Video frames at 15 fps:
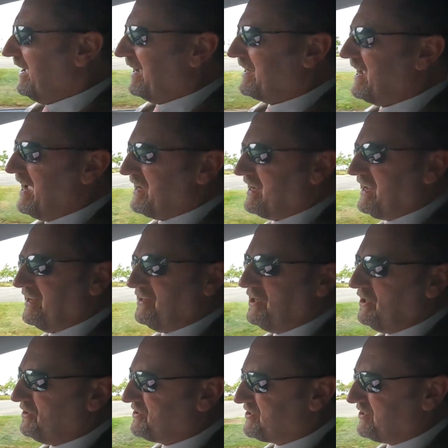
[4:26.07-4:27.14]
I can't get
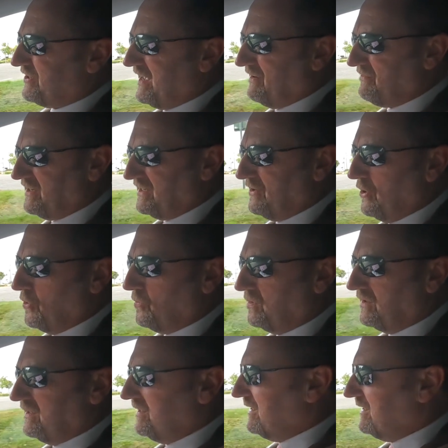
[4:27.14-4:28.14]
used to having no